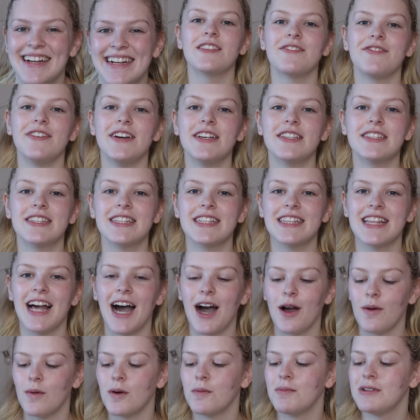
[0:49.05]
So the first thing that
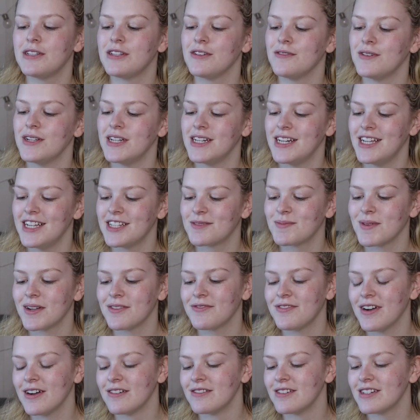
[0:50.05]
I will be doing is my
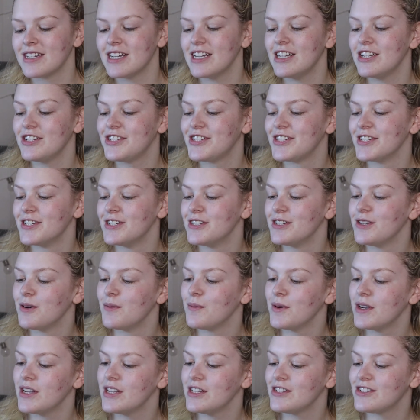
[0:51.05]
foundation,
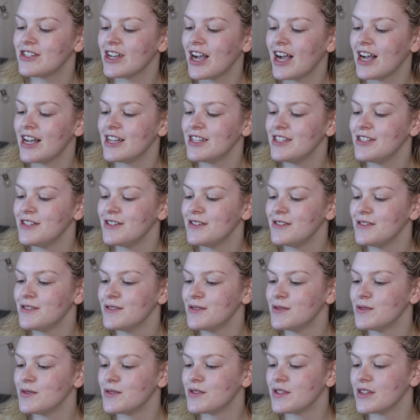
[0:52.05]
which I
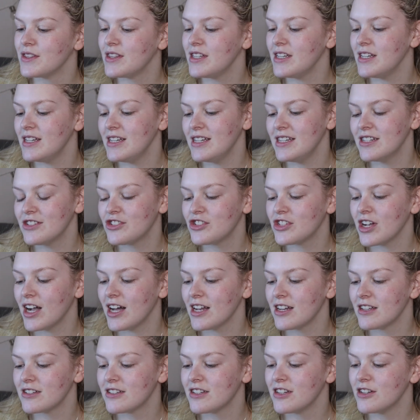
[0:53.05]
use the
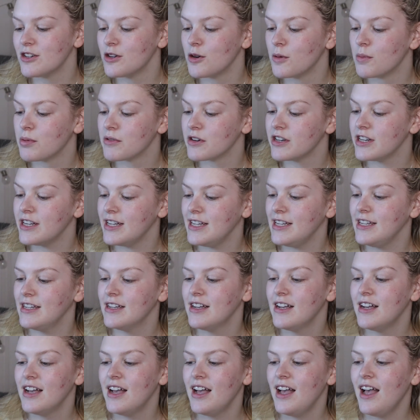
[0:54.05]
Charlotte Tilbury